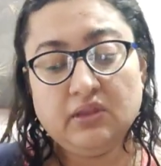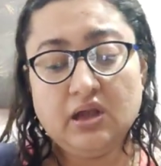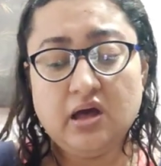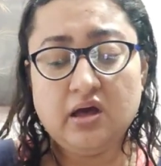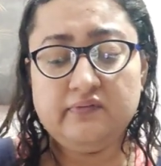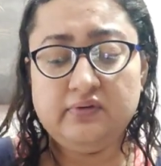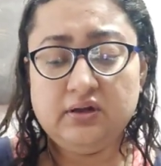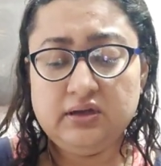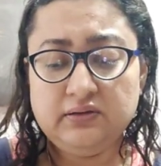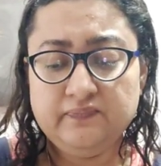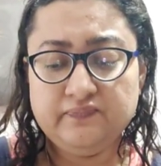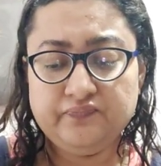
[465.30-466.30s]

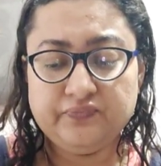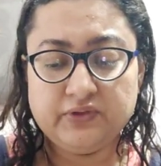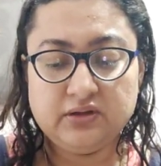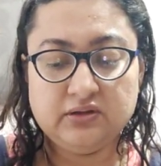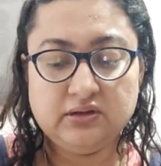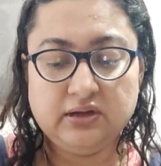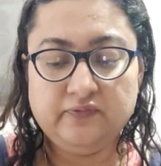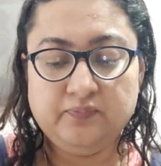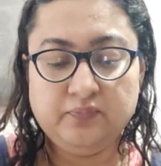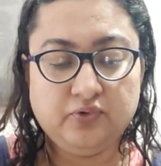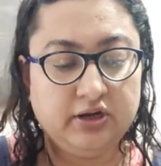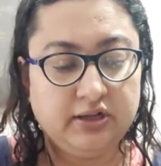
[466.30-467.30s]
amla. I've
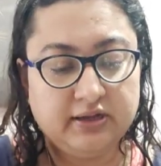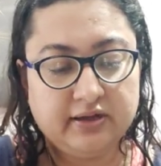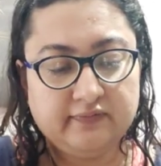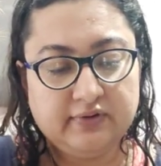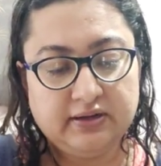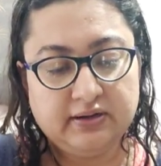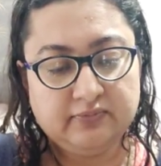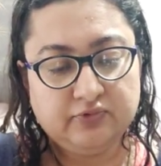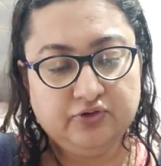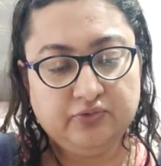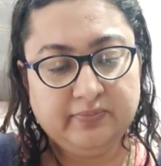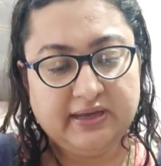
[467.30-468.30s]
boiled the amla and I'm going
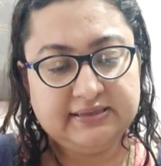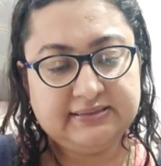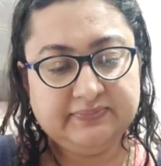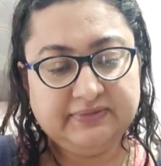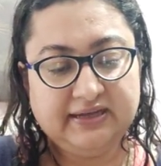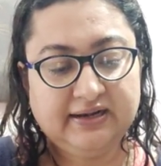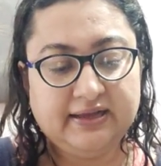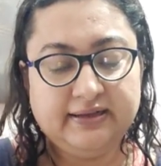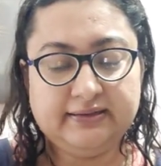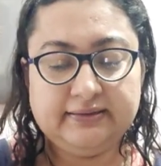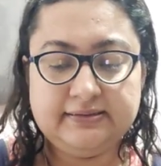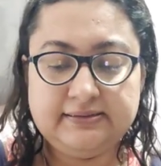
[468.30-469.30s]
to make something
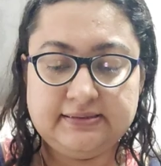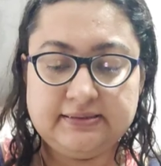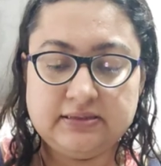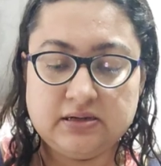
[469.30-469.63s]
like this.